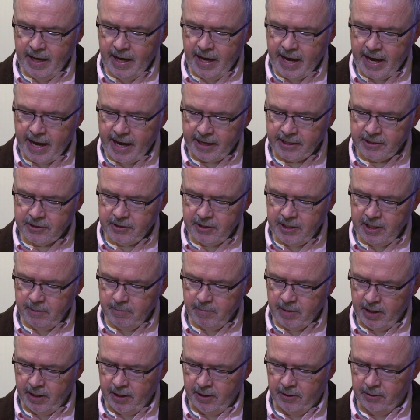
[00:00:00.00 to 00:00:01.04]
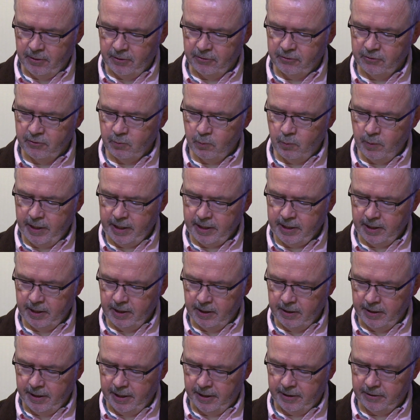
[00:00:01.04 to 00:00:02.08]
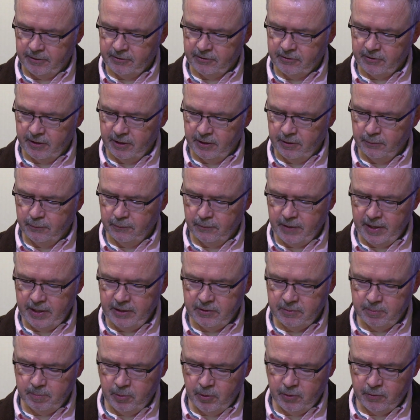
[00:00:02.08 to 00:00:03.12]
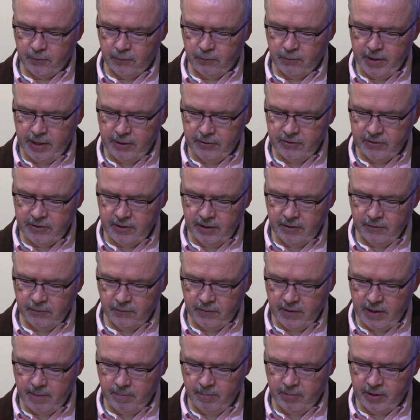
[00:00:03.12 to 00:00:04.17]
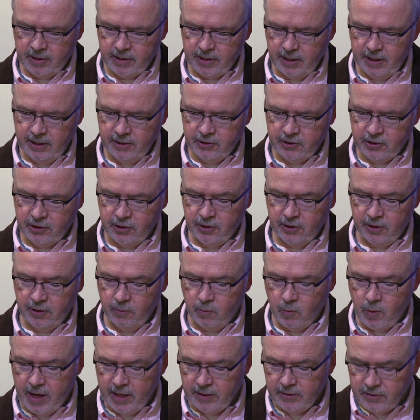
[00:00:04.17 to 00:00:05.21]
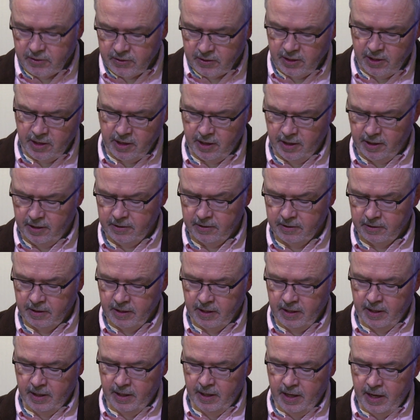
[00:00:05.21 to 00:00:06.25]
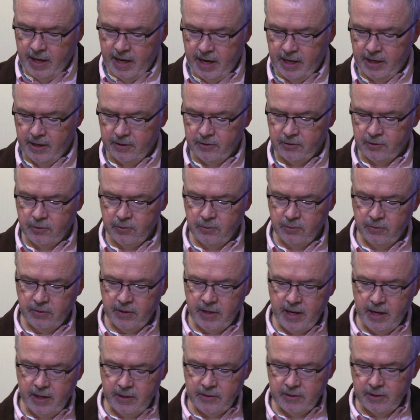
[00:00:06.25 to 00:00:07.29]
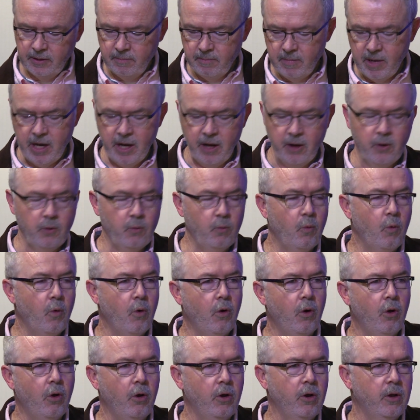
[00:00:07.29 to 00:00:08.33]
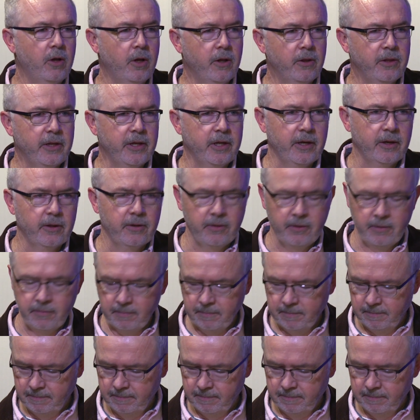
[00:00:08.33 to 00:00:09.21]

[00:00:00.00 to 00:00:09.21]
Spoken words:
Hacked emails, WikiLeaks, and a Facebook frenzy of fabrication on one side and a 2,000-mile wall on the other.